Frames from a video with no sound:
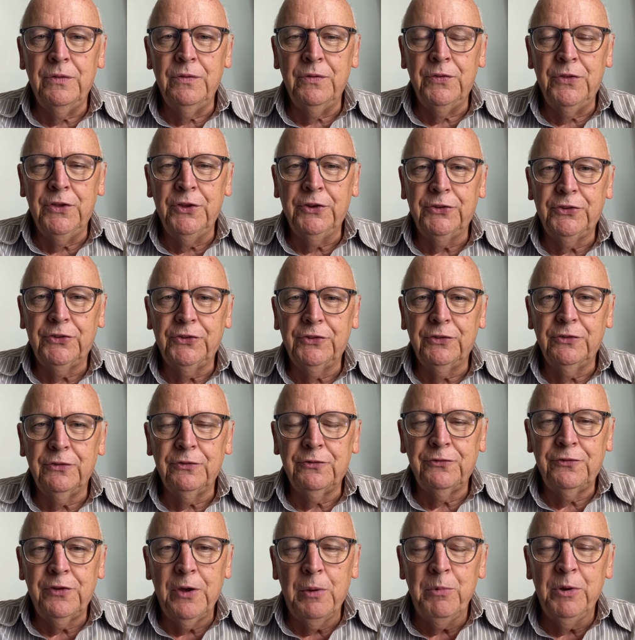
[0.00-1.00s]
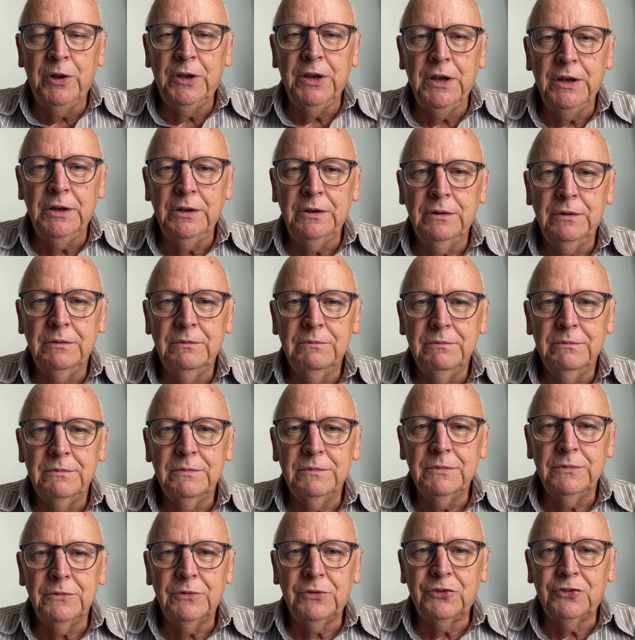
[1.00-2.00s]
this feminine
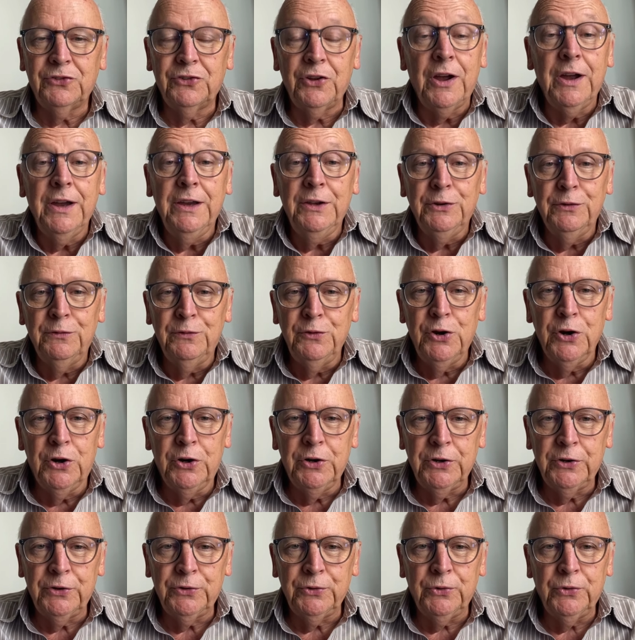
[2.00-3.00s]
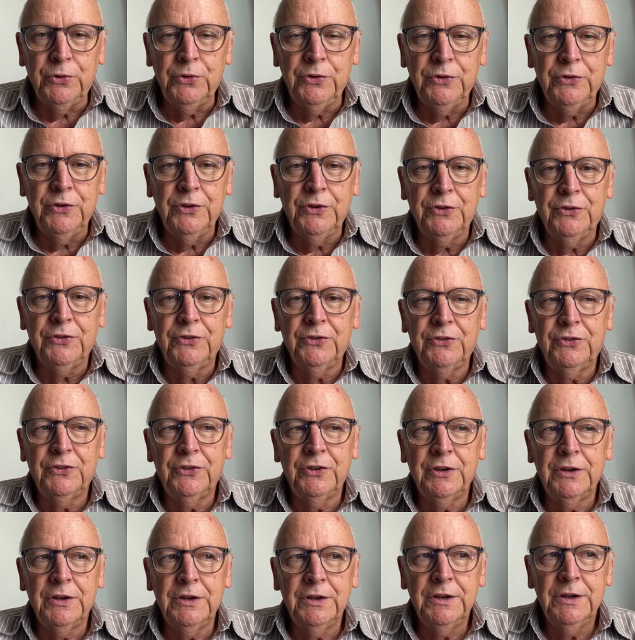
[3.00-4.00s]
side of God, or this
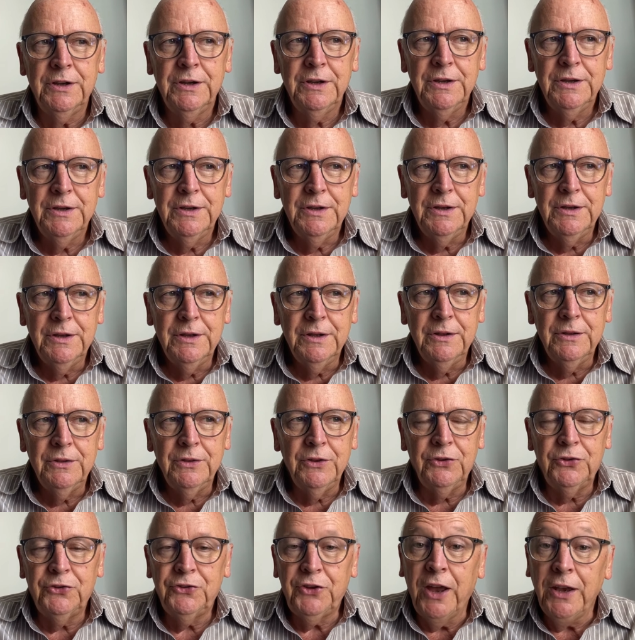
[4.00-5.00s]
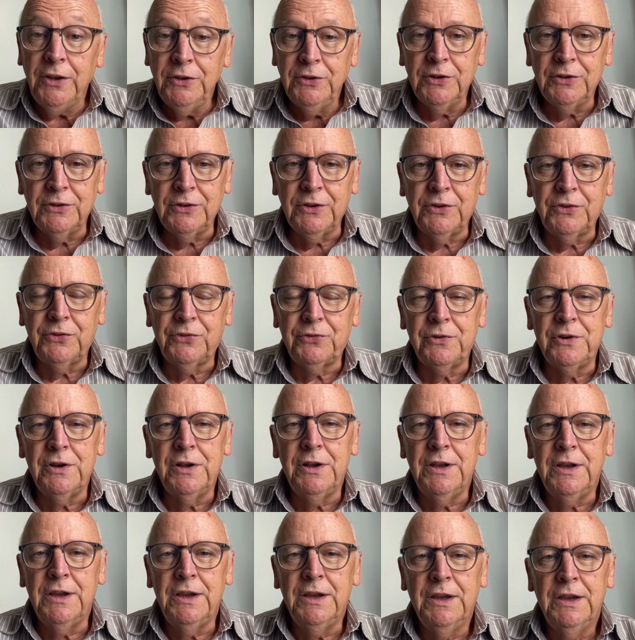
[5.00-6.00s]
tenderness,
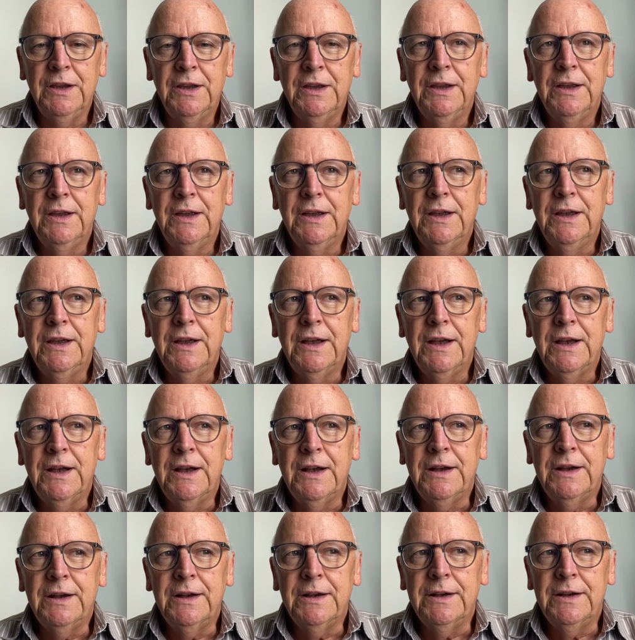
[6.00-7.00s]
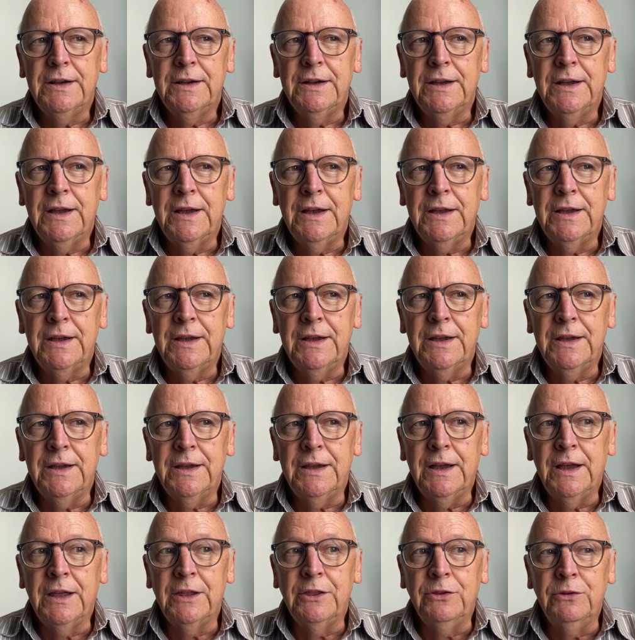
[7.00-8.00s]
really,
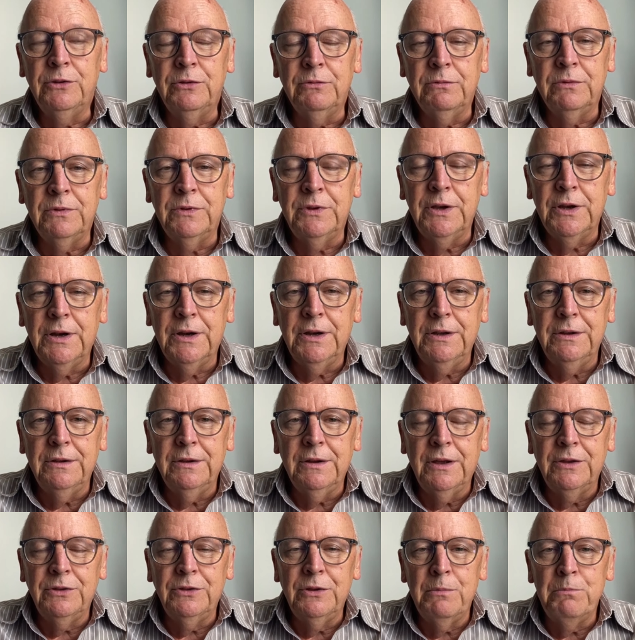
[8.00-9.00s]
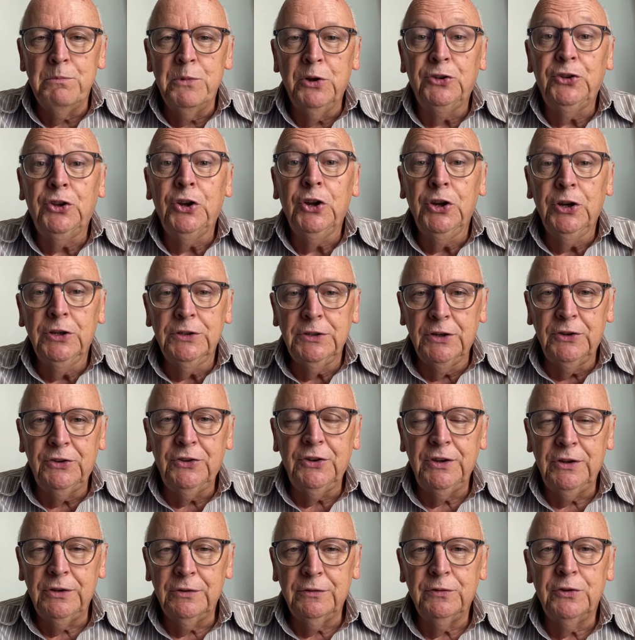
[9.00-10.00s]
and the
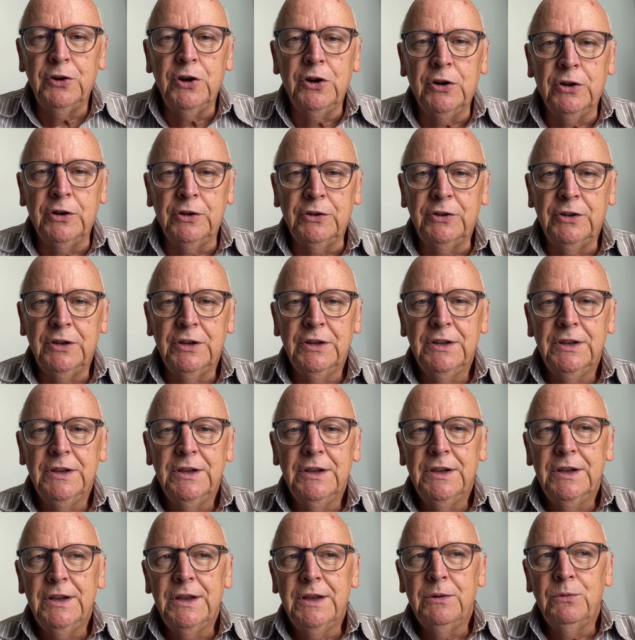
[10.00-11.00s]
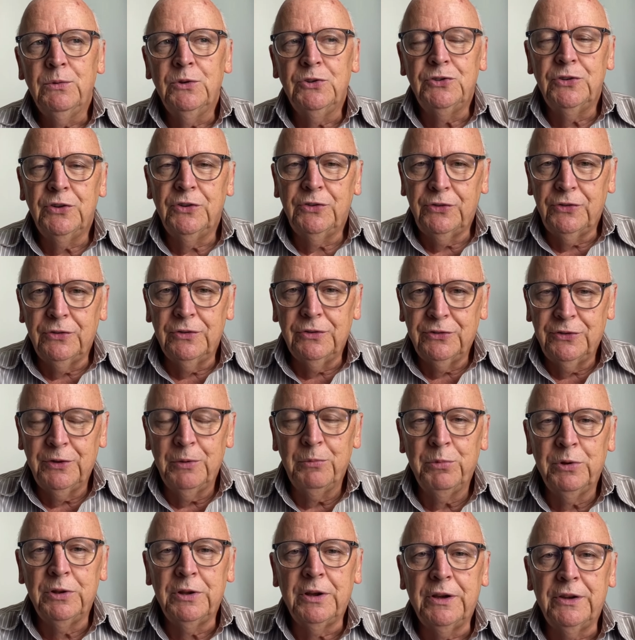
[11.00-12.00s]
maternity of God, which is
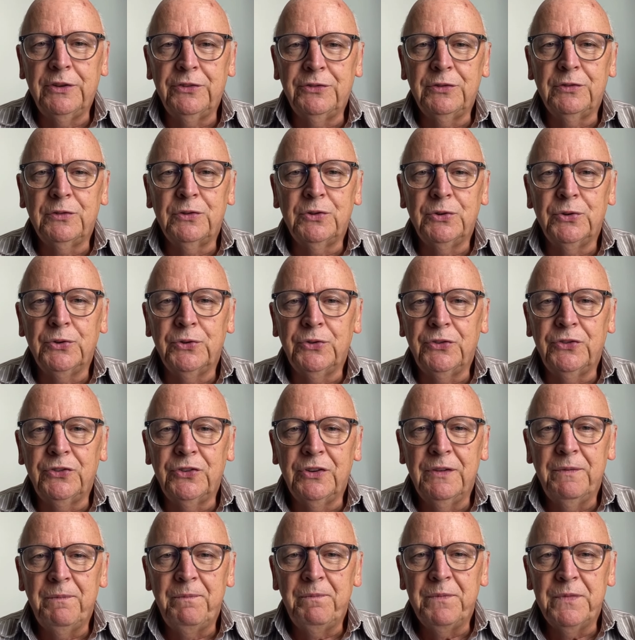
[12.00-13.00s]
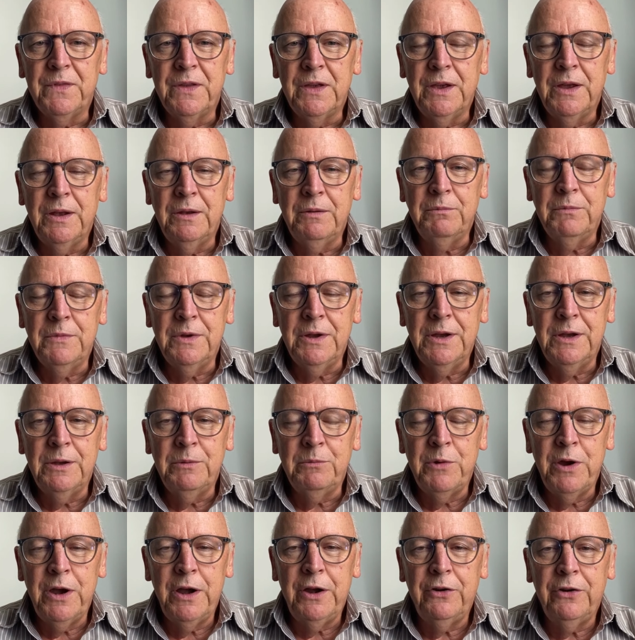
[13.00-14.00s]
symbolized, of course, in
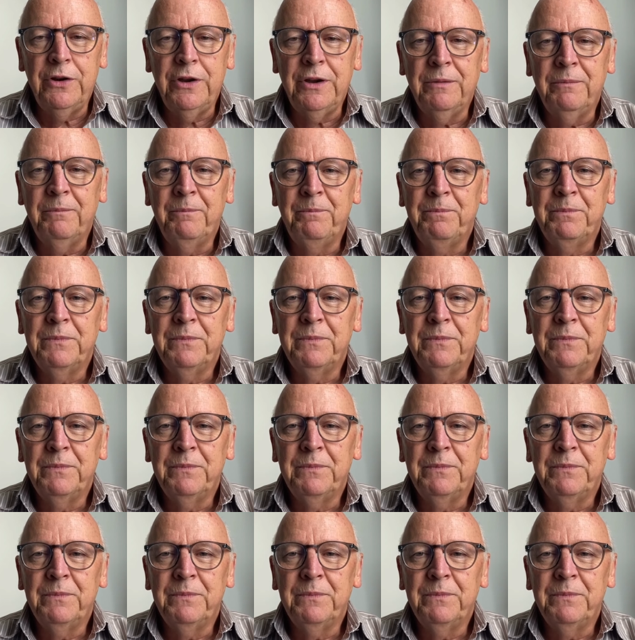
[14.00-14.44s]
Mary."